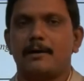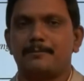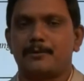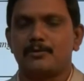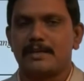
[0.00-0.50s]

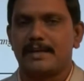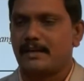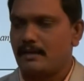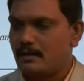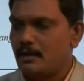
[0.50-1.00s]
Obtuse
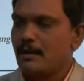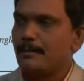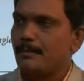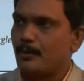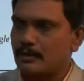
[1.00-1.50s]
angle
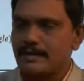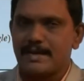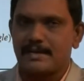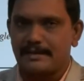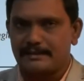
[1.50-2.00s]
more
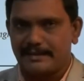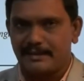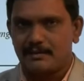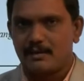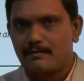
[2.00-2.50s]
than
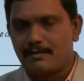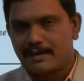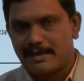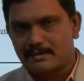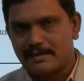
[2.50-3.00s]
90, however
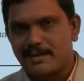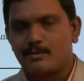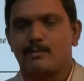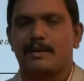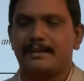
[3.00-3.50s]
less
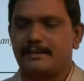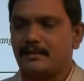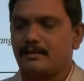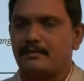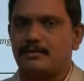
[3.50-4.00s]
than 180.